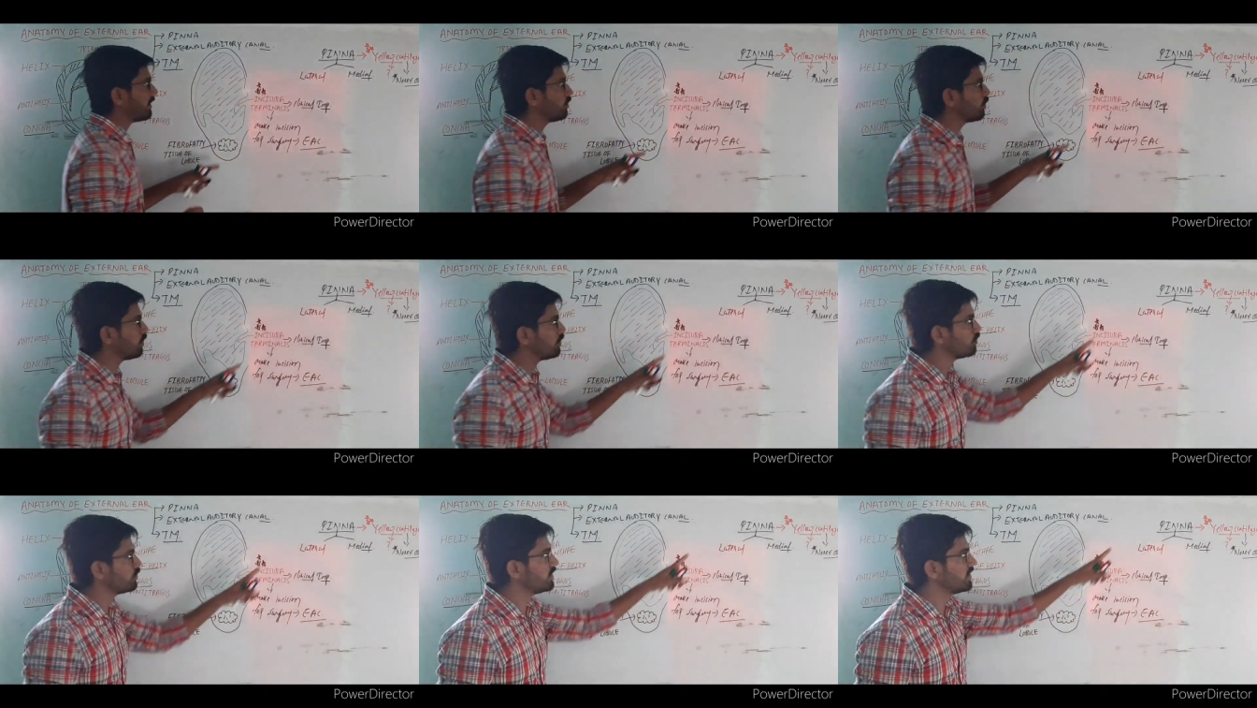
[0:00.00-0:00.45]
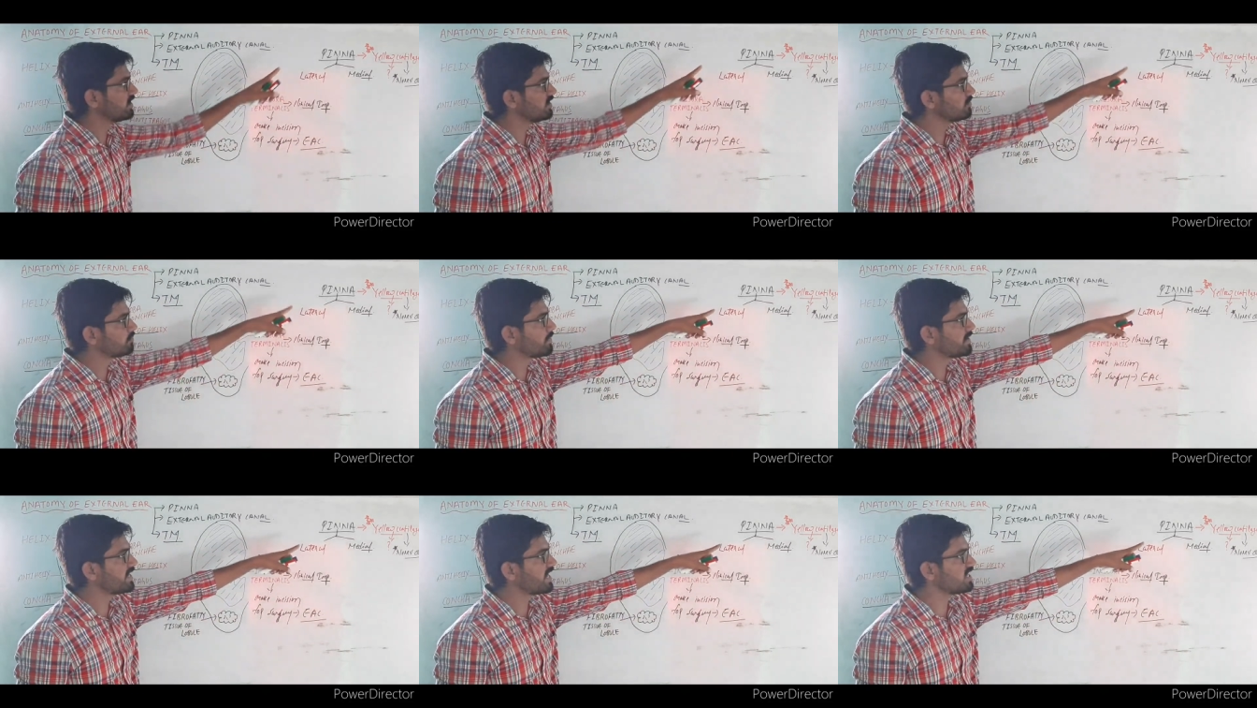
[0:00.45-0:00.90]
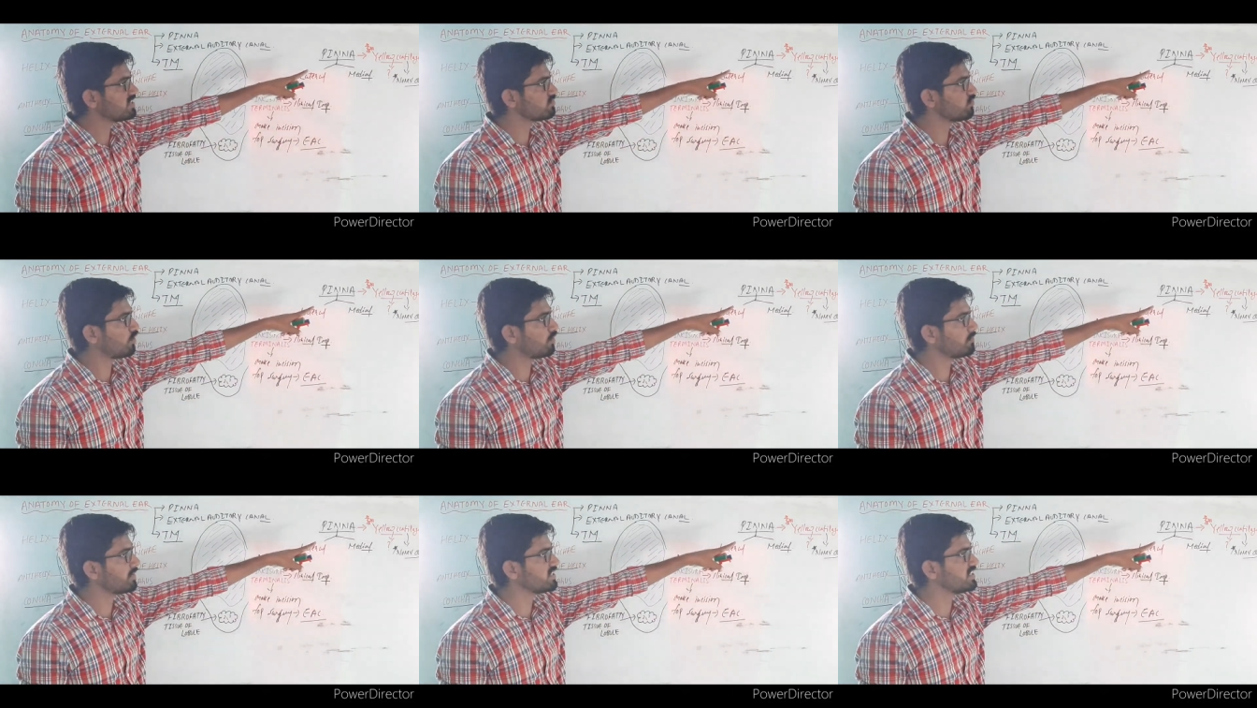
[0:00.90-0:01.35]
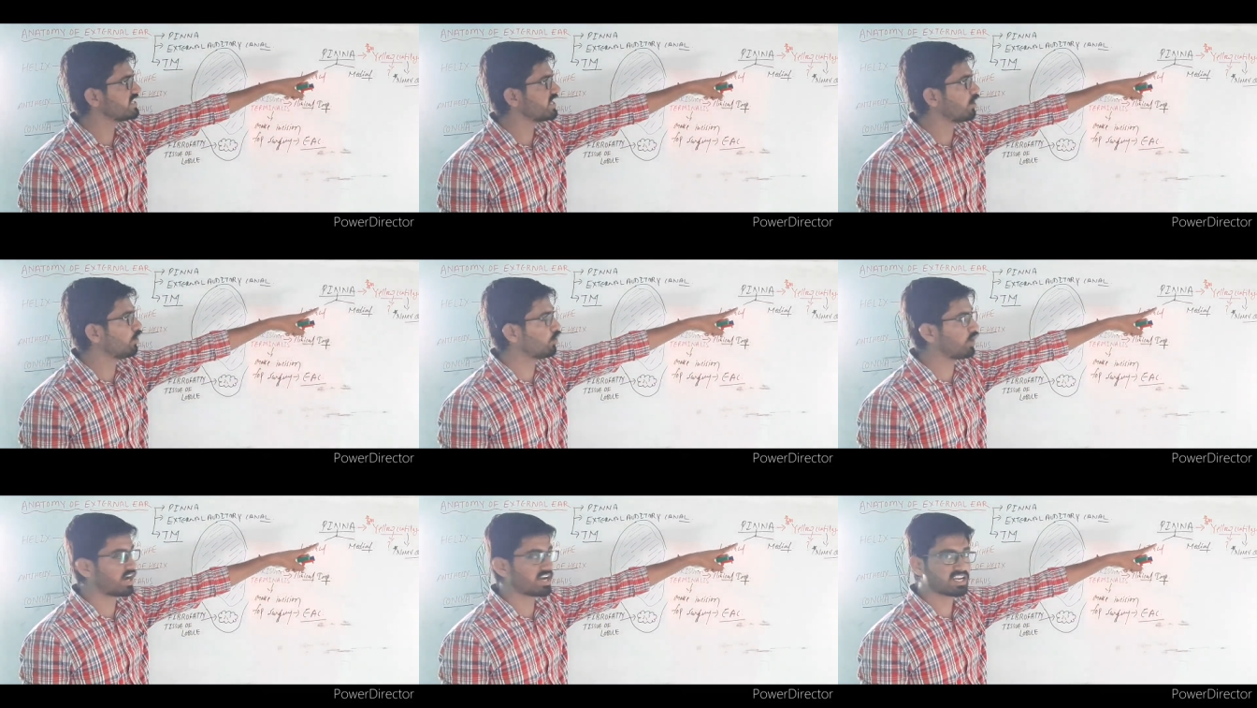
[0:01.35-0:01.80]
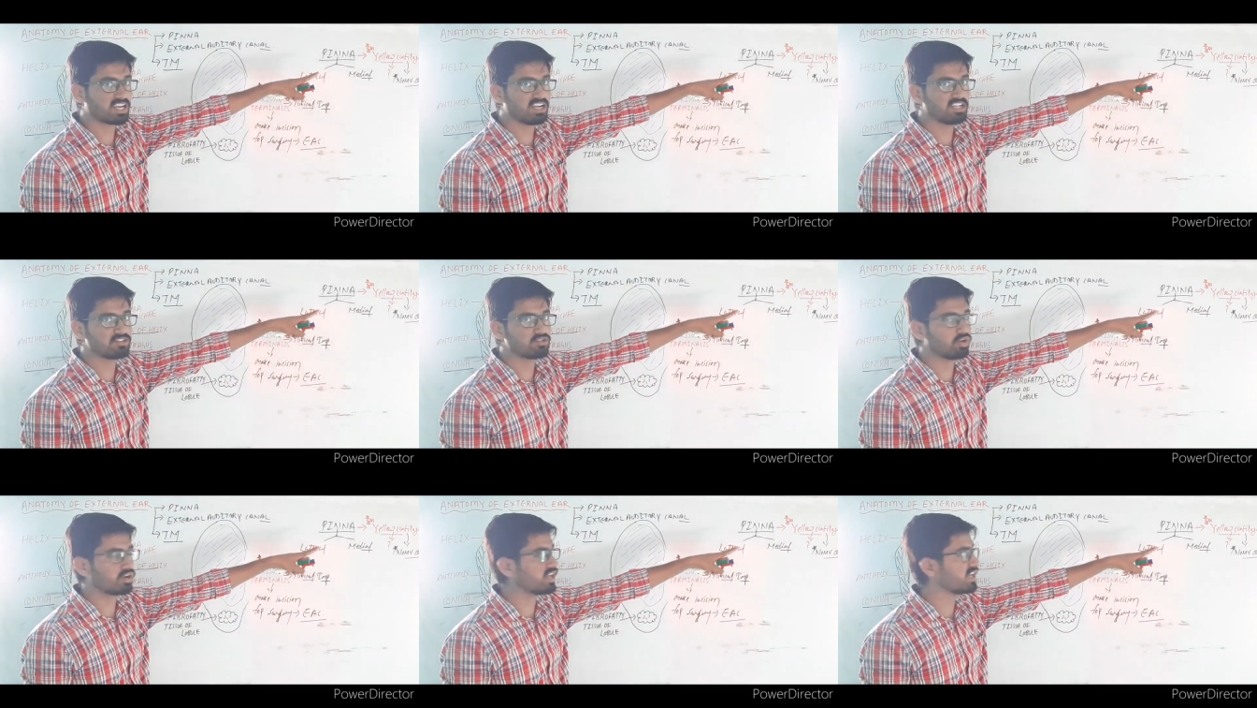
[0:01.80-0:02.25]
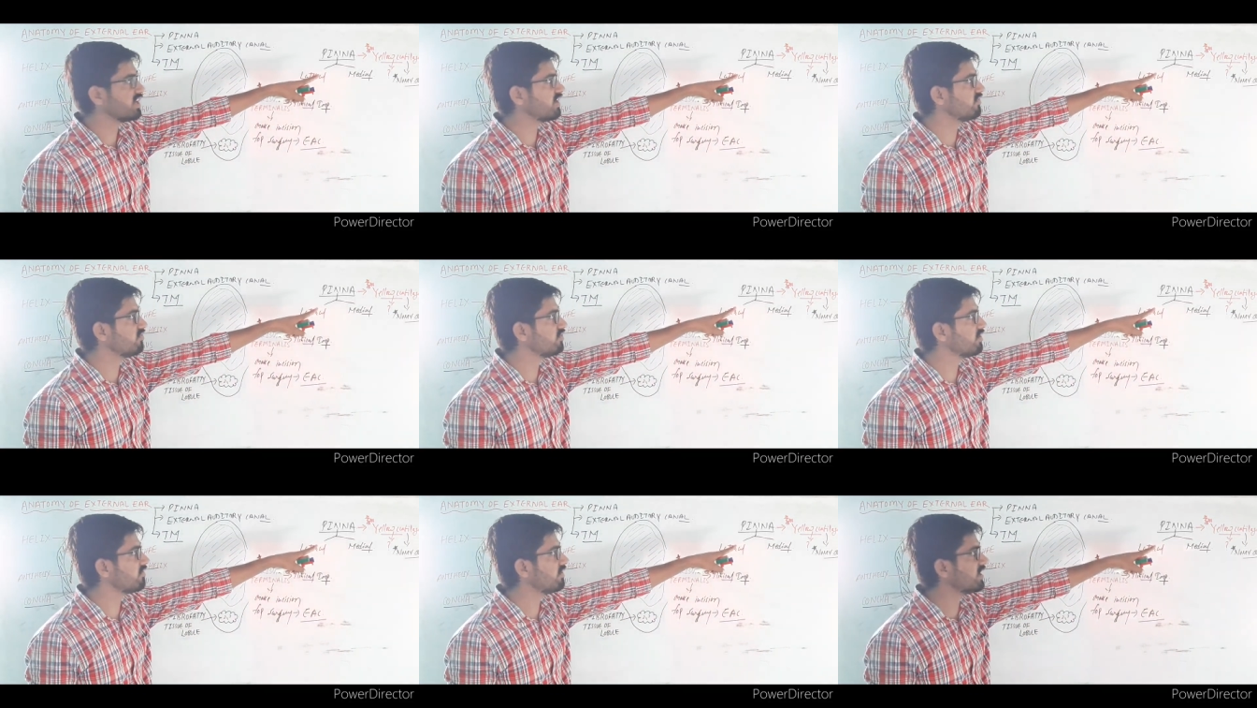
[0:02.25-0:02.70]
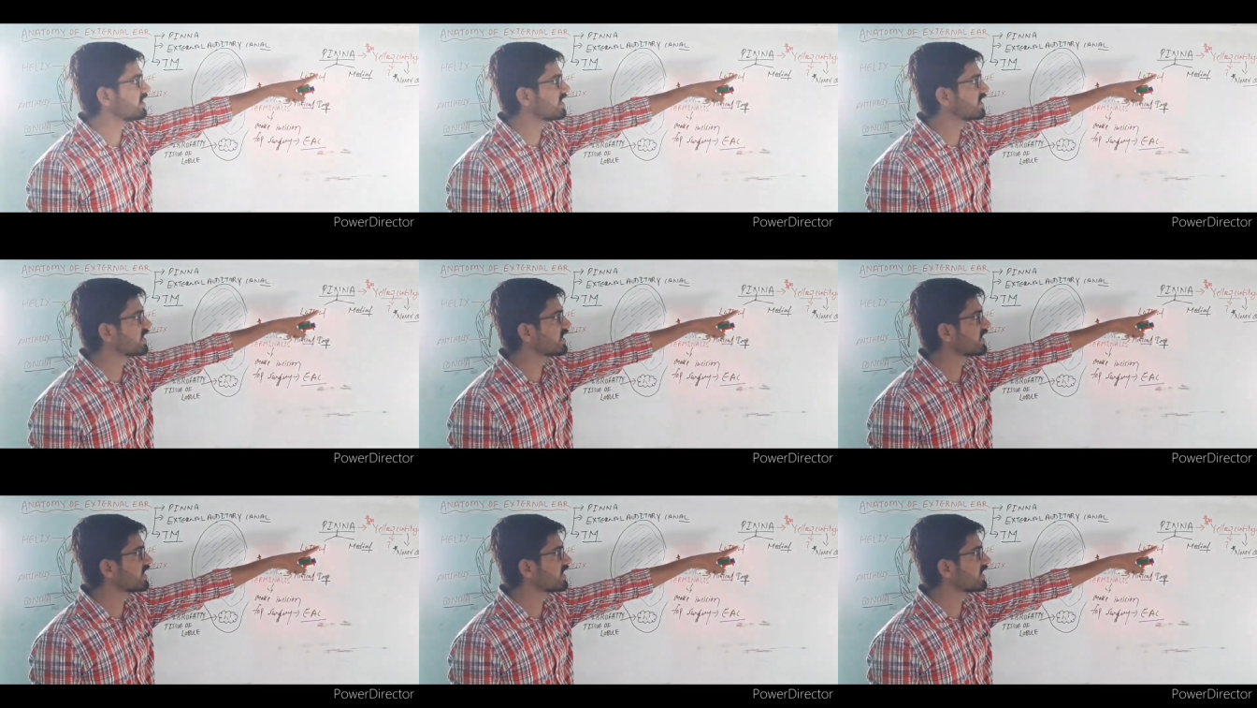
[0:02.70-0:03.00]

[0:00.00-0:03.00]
I told you that the pinna is formed by the yellow cartilage. Okay, if we will